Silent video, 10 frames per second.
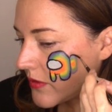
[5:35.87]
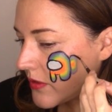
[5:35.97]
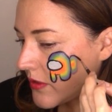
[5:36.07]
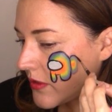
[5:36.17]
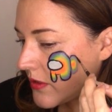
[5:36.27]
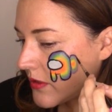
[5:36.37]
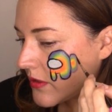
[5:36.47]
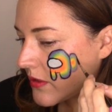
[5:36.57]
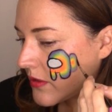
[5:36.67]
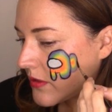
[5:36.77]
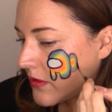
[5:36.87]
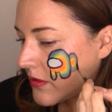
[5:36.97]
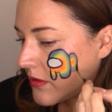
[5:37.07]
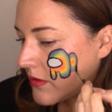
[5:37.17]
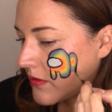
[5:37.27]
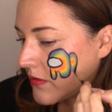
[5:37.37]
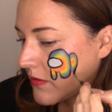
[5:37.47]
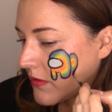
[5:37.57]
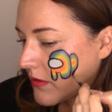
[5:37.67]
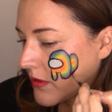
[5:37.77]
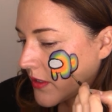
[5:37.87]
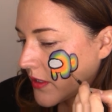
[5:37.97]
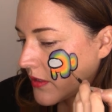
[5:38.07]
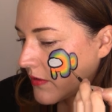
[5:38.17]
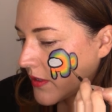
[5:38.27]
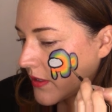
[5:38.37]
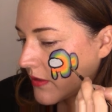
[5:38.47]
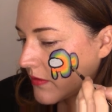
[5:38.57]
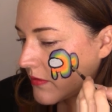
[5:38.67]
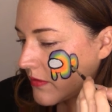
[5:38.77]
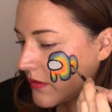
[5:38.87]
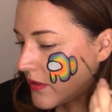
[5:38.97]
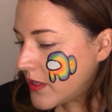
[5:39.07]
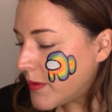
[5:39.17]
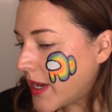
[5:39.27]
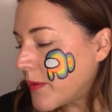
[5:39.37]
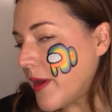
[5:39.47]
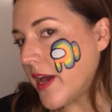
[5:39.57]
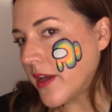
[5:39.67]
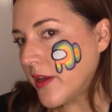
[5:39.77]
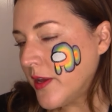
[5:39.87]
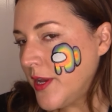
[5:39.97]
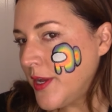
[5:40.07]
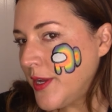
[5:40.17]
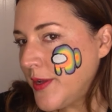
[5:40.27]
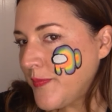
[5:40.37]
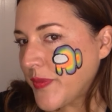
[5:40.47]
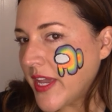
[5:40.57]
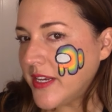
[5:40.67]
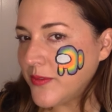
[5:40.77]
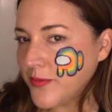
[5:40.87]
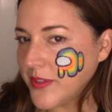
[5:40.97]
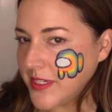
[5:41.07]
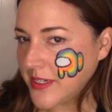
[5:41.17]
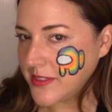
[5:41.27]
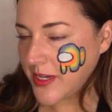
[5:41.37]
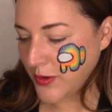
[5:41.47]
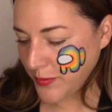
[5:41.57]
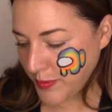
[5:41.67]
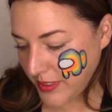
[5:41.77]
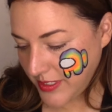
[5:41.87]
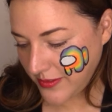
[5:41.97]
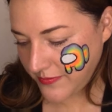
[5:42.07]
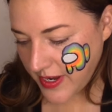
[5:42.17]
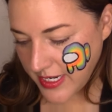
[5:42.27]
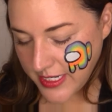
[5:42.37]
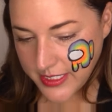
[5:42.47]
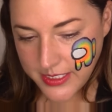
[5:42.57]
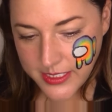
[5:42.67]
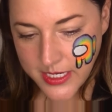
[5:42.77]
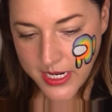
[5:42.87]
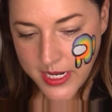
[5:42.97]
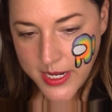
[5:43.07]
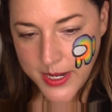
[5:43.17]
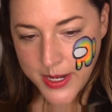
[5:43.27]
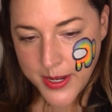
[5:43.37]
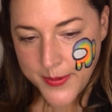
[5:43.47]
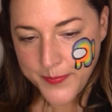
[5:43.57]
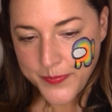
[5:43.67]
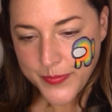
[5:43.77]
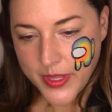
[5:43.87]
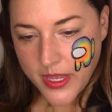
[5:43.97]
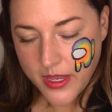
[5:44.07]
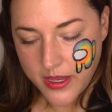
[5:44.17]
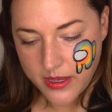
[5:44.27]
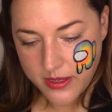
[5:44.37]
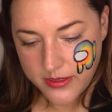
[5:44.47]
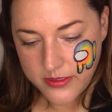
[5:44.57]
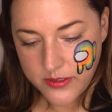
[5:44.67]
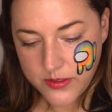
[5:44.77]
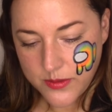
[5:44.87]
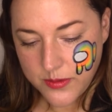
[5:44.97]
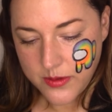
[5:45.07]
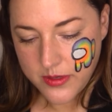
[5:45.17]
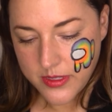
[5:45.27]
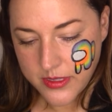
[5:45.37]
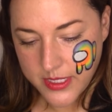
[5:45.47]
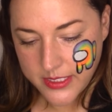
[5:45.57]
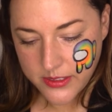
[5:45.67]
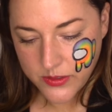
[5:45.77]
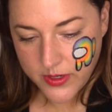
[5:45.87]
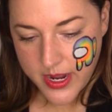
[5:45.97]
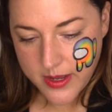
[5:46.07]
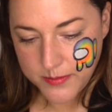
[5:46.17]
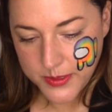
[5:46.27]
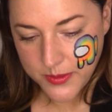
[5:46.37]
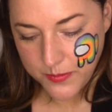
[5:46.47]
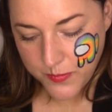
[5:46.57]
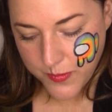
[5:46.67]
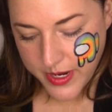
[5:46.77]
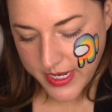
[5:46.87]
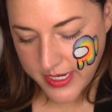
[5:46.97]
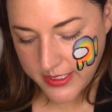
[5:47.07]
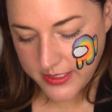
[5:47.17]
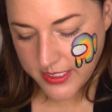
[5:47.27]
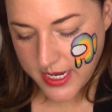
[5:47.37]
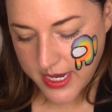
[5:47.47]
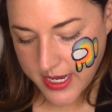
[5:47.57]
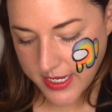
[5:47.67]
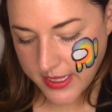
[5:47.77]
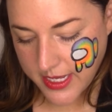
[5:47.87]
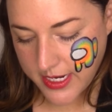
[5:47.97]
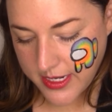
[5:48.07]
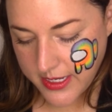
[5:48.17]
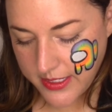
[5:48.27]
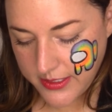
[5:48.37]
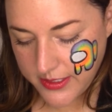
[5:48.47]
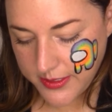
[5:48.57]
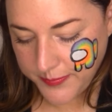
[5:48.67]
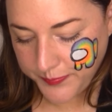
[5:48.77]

and right around the backpack. And it really does help define it. And let's grab some white to highlight it.